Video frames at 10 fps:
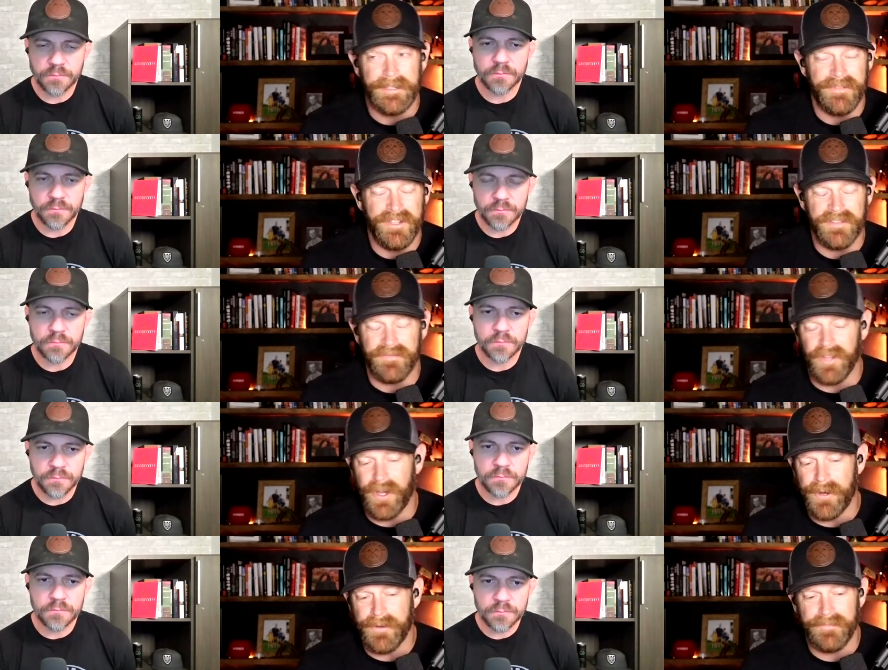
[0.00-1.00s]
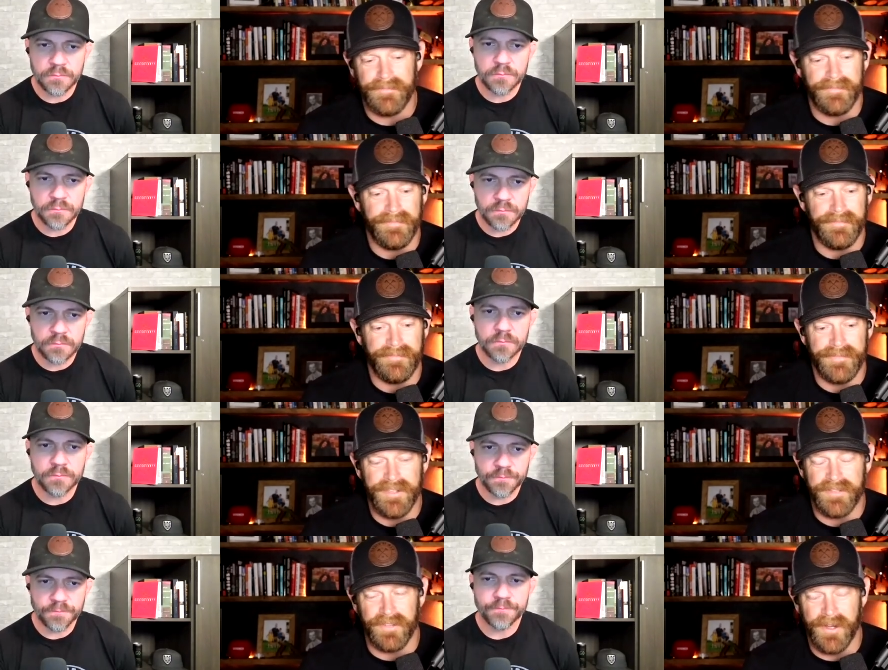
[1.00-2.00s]
Speaker 1: just flow,
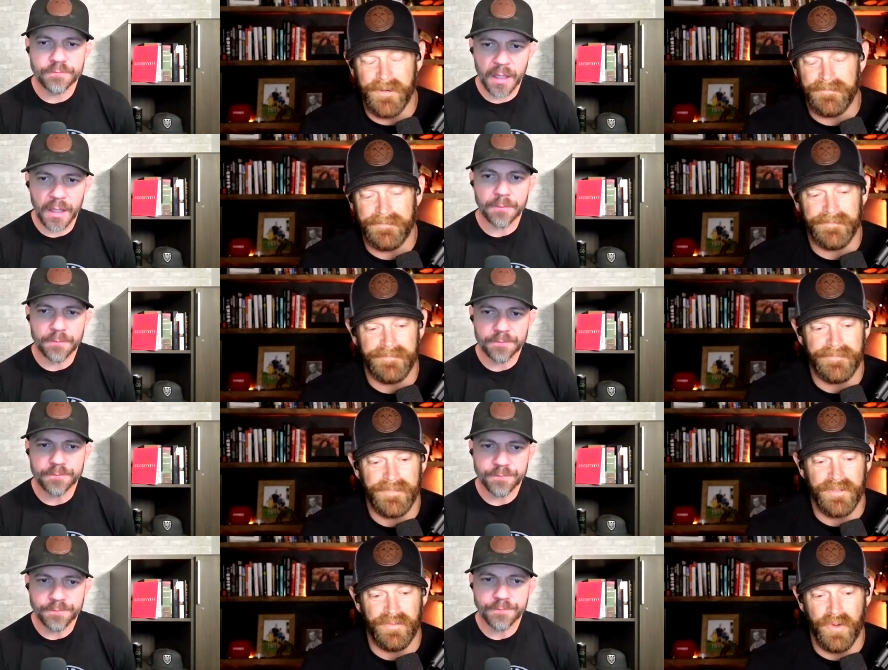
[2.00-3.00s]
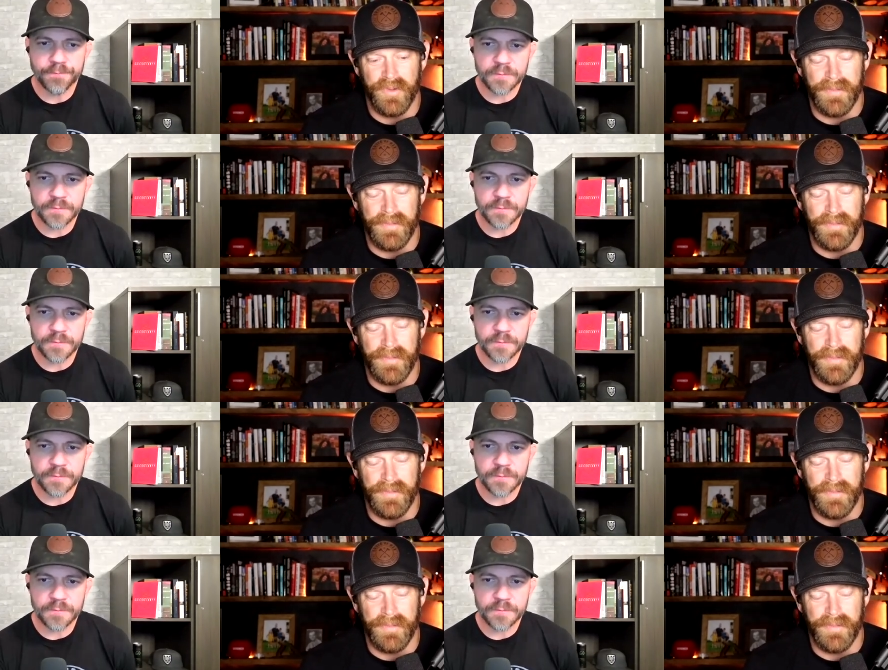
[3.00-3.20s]
just flow. Yeah. Just roll with the